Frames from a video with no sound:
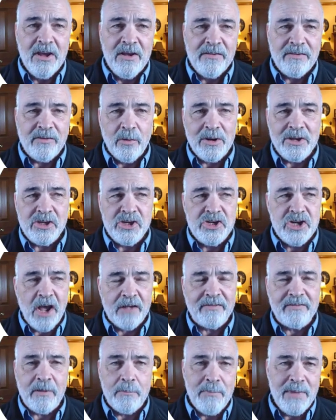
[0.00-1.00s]
So in
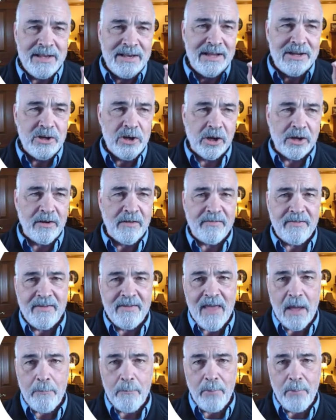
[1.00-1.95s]
just a minute, you're going to see that